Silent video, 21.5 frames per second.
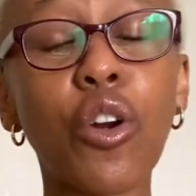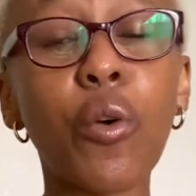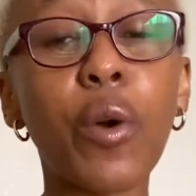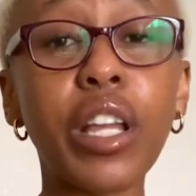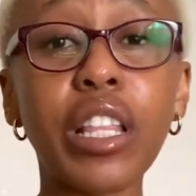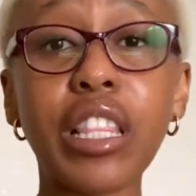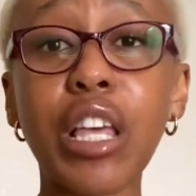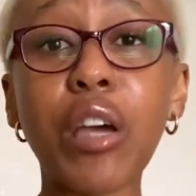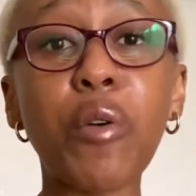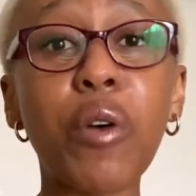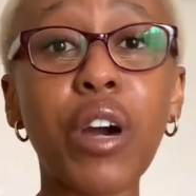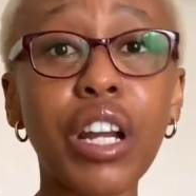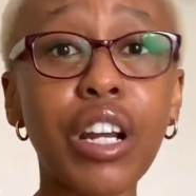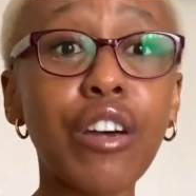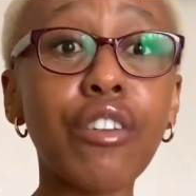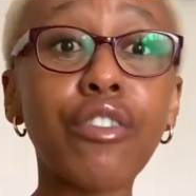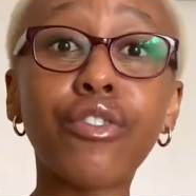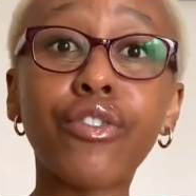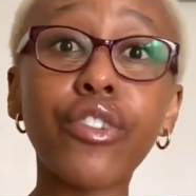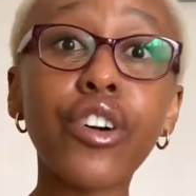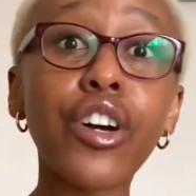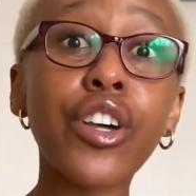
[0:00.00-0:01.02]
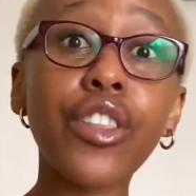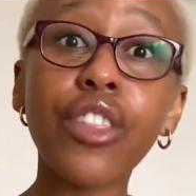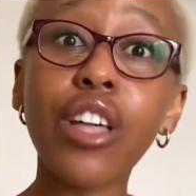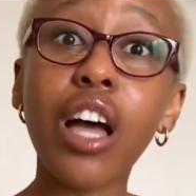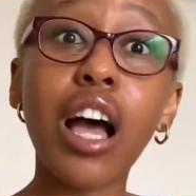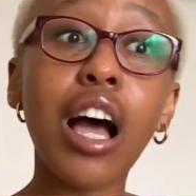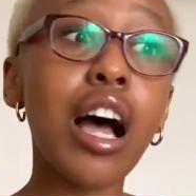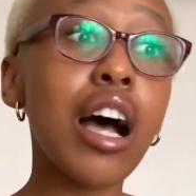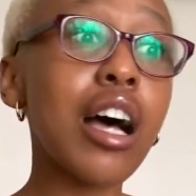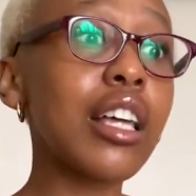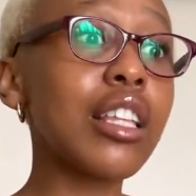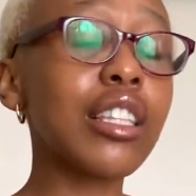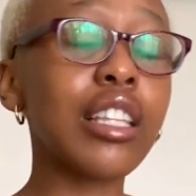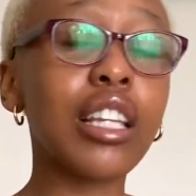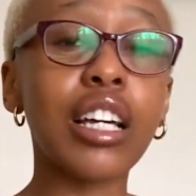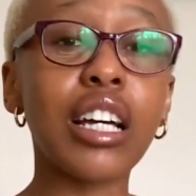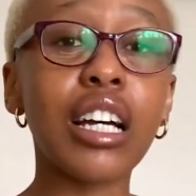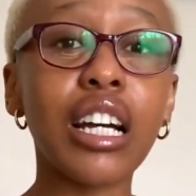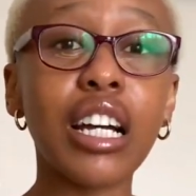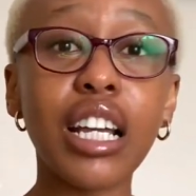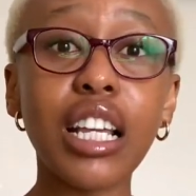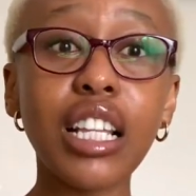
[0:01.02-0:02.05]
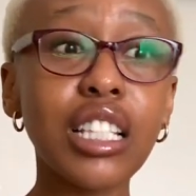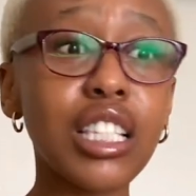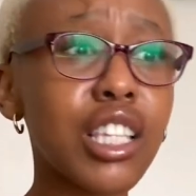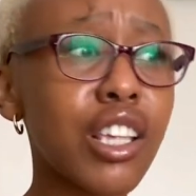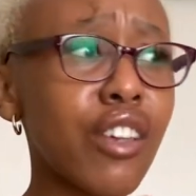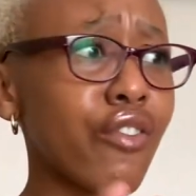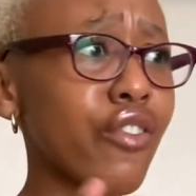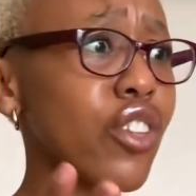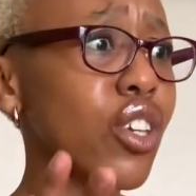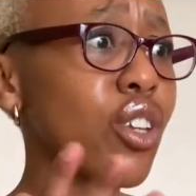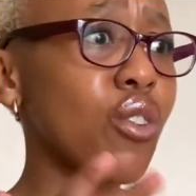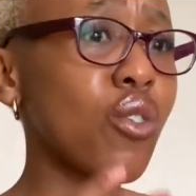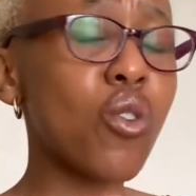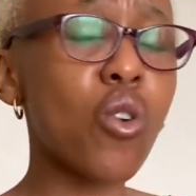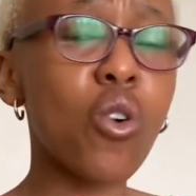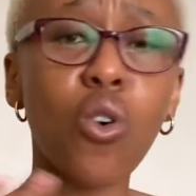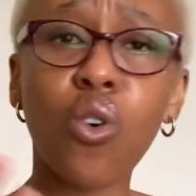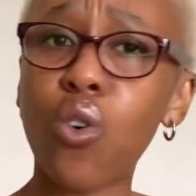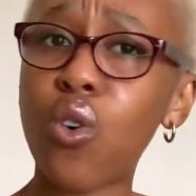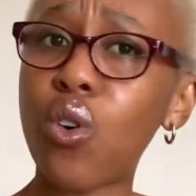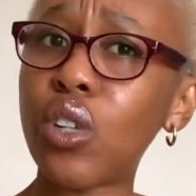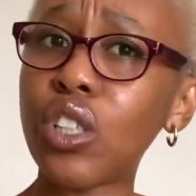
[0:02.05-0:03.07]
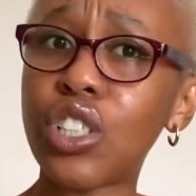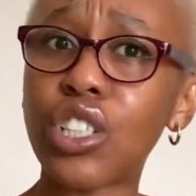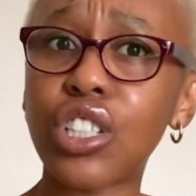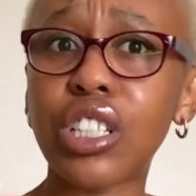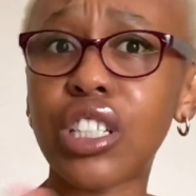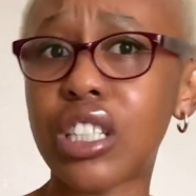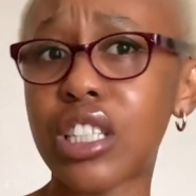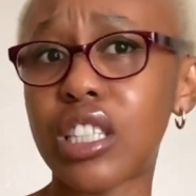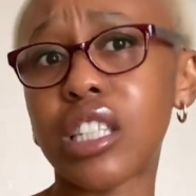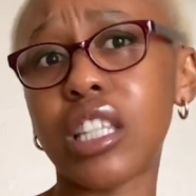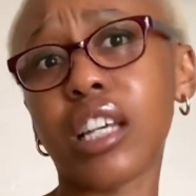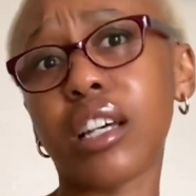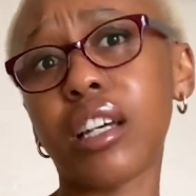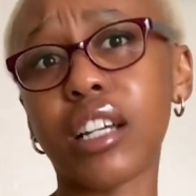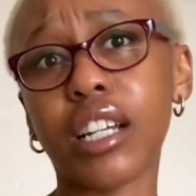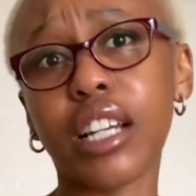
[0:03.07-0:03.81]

when they want to further the interview or just the